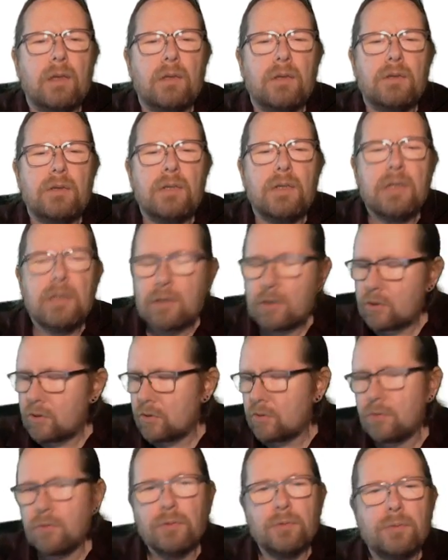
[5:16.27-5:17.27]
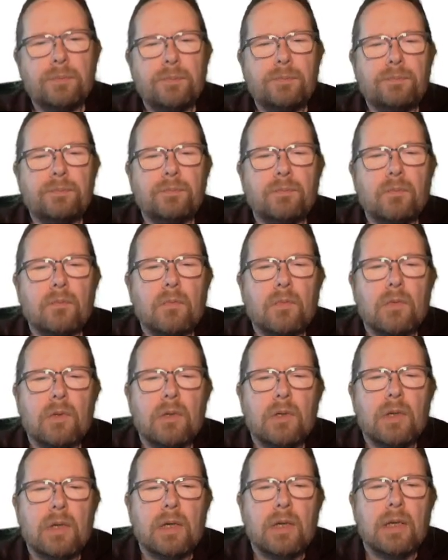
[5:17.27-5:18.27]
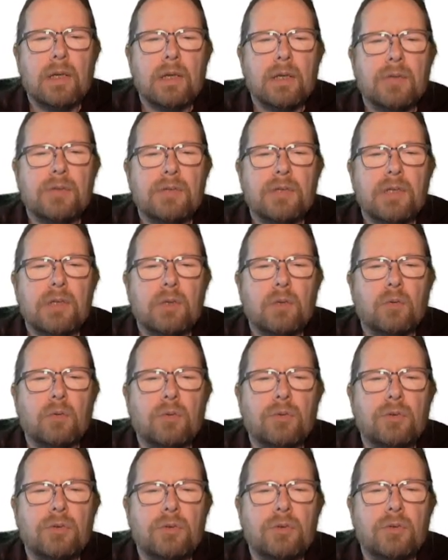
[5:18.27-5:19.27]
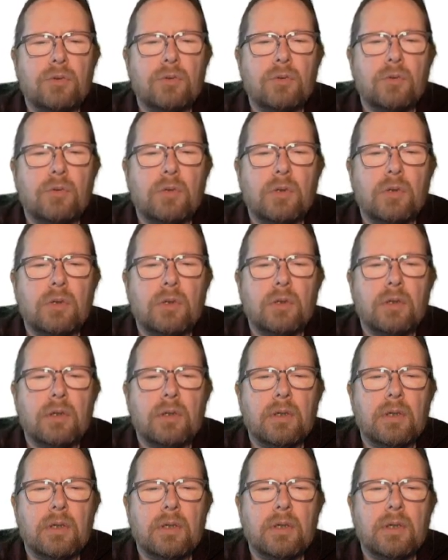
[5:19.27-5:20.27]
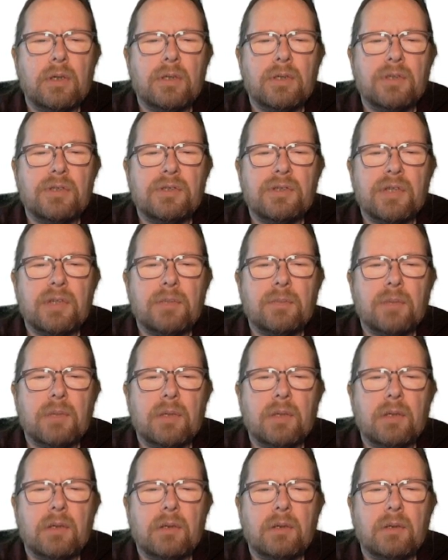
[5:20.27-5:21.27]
dq is equal to sigma